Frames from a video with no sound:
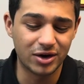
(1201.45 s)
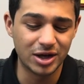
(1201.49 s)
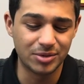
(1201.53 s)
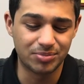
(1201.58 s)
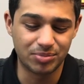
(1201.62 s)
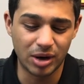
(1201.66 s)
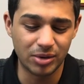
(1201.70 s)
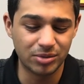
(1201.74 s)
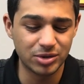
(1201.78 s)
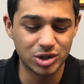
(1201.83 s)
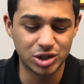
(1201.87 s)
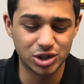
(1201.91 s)
It
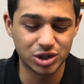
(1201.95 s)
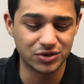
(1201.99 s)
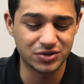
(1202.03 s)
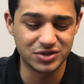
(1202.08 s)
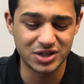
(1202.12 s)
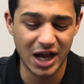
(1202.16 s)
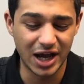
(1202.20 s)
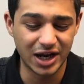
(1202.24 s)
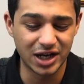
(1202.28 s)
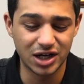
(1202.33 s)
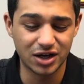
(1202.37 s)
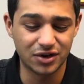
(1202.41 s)
probably should have
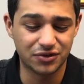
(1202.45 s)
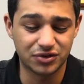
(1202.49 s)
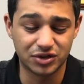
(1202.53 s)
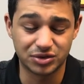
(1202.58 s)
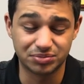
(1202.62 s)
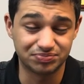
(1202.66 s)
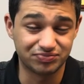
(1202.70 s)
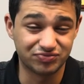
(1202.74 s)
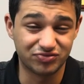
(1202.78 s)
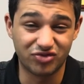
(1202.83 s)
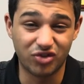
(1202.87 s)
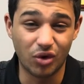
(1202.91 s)
sat here for
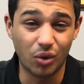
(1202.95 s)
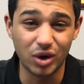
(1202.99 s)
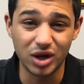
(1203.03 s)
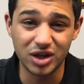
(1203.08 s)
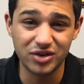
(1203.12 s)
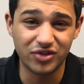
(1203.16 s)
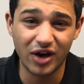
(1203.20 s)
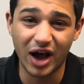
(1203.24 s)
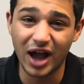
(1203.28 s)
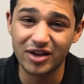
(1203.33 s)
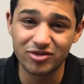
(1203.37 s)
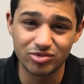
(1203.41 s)

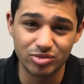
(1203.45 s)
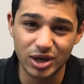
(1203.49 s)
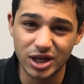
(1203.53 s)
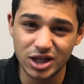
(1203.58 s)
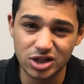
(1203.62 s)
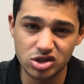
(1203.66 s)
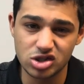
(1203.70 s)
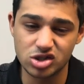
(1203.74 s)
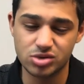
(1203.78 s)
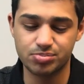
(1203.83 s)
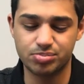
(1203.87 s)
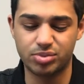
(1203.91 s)
45
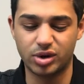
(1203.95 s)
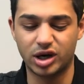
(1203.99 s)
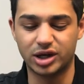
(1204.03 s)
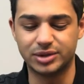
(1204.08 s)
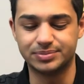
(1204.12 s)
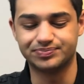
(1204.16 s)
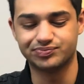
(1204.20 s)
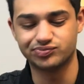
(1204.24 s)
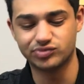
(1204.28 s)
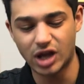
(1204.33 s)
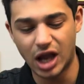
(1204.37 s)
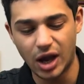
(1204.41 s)
minutes,
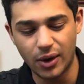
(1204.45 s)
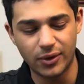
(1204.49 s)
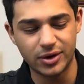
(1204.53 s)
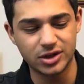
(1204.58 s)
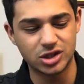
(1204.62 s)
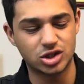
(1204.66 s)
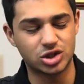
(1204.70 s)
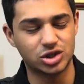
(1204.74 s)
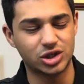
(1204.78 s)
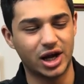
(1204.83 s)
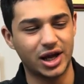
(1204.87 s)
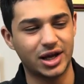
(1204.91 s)
but I wanted
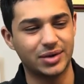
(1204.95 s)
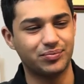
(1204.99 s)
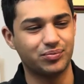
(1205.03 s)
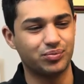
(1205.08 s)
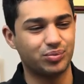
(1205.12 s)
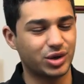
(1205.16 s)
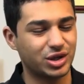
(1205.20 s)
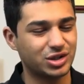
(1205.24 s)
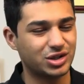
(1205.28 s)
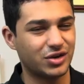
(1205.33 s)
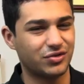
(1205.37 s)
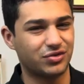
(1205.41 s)
to try it.
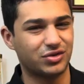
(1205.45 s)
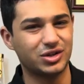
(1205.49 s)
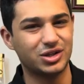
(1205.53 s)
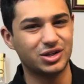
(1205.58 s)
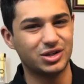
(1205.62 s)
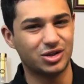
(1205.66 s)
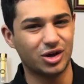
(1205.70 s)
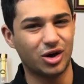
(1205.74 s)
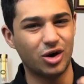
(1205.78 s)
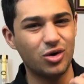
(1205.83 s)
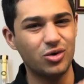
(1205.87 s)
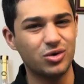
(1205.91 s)
But it definitely,
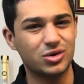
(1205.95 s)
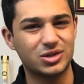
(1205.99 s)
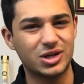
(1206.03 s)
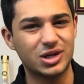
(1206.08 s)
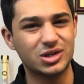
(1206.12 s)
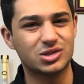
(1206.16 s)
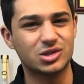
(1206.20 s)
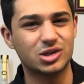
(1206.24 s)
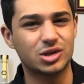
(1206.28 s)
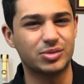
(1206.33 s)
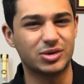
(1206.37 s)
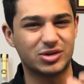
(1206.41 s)
the oak
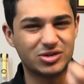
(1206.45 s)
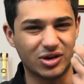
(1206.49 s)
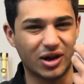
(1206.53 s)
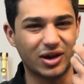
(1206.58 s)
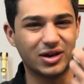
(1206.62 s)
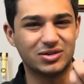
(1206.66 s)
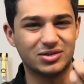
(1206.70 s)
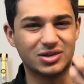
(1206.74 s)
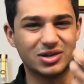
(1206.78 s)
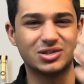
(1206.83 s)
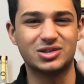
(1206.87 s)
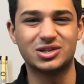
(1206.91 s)
tastes a little bit
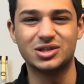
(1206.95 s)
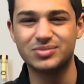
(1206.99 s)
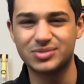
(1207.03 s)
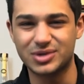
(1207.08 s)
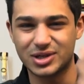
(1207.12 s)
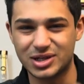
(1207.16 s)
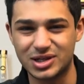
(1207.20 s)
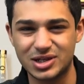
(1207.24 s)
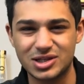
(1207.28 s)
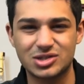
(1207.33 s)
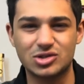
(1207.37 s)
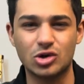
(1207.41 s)
tight. It seems like
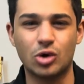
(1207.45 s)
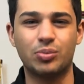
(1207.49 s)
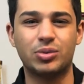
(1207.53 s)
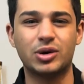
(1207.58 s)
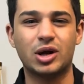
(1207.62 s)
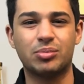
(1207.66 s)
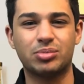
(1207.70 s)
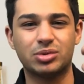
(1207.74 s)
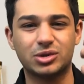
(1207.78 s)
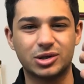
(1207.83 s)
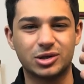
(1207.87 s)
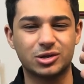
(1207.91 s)
it needs to open
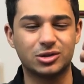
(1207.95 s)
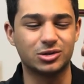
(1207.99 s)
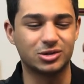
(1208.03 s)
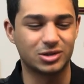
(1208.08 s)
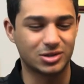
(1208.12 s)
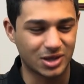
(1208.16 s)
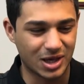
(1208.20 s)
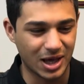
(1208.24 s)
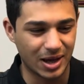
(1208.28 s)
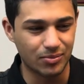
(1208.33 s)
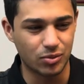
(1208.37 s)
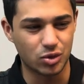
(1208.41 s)
up a little
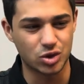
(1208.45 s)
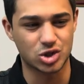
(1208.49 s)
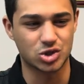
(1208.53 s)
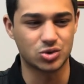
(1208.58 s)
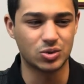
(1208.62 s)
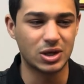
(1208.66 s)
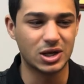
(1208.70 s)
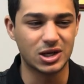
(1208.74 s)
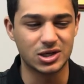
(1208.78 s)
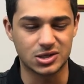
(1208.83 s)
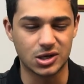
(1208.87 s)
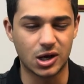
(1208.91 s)
to get more
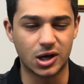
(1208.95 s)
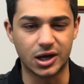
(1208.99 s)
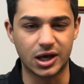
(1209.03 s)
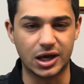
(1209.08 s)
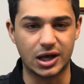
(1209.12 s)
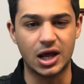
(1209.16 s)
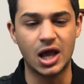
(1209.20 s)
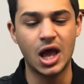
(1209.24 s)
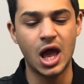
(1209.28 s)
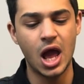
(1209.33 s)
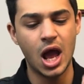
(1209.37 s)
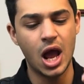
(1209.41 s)
sweetness on it.
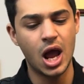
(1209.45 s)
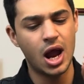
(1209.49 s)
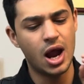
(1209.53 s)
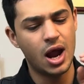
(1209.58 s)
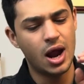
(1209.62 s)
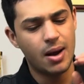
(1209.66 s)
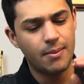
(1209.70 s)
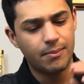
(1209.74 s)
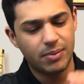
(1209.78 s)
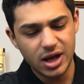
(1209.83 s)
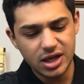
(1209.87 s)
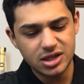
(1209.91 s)

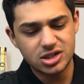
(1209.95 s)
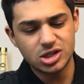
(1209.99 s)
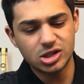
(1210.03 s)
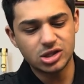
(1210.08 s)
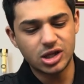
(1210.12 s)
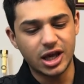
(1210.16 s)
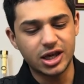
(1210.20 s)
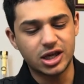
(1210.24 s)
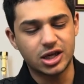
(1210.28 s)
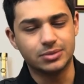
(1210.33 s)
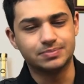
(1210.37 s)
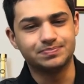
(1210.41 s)
But I still
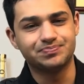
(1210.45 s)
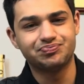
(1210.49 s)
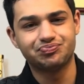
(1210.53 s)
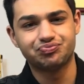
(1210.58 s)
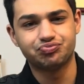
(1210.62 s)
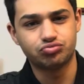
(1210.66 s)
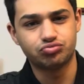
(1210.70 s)
like it.